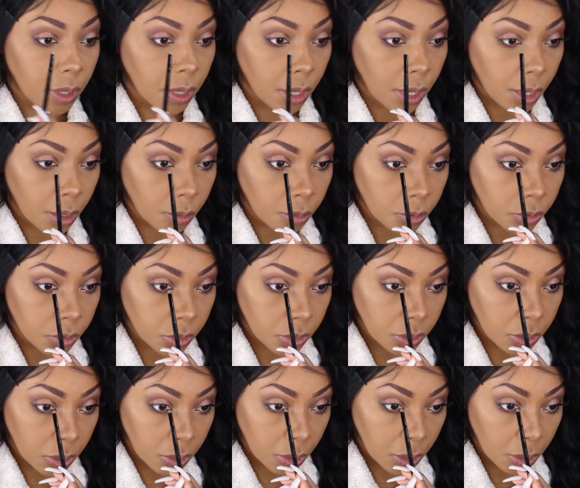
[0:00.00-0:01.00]
and we're
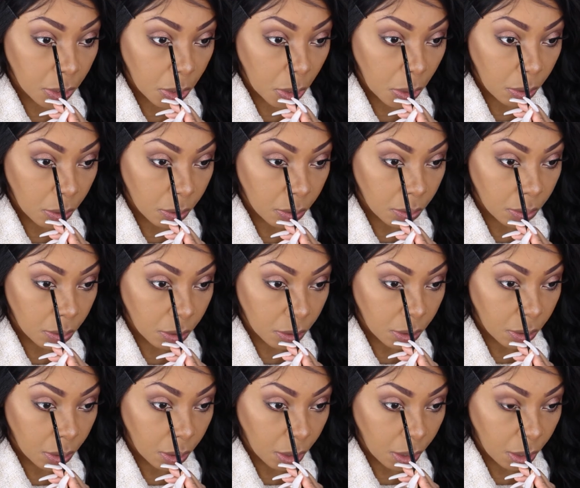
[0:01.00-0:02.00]
just going to
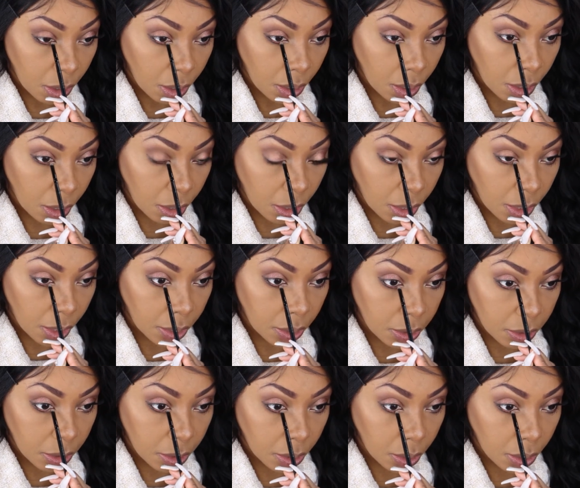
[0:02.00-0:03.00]

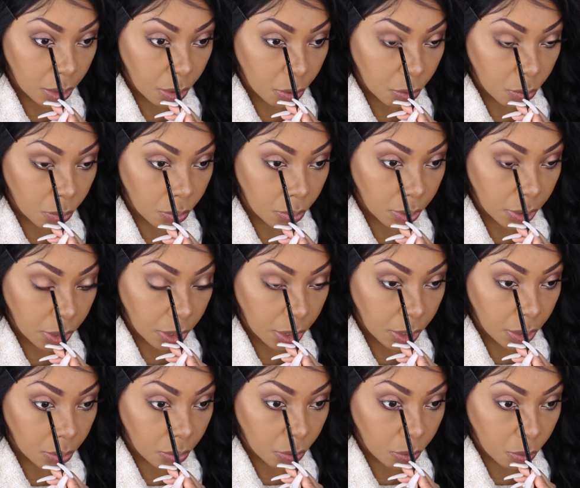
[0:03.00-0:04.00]
highlight the lower
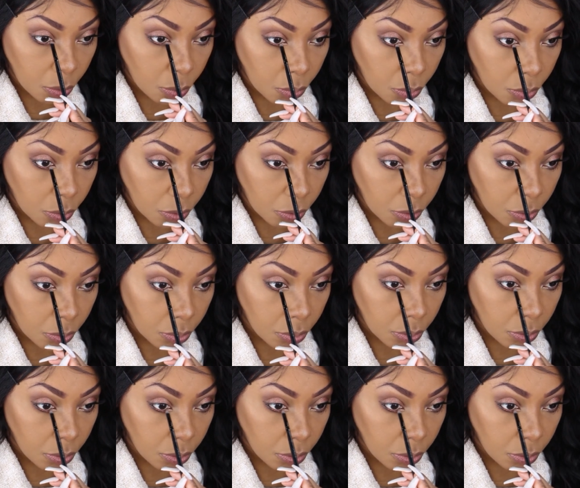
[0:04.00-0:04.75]
inner corner,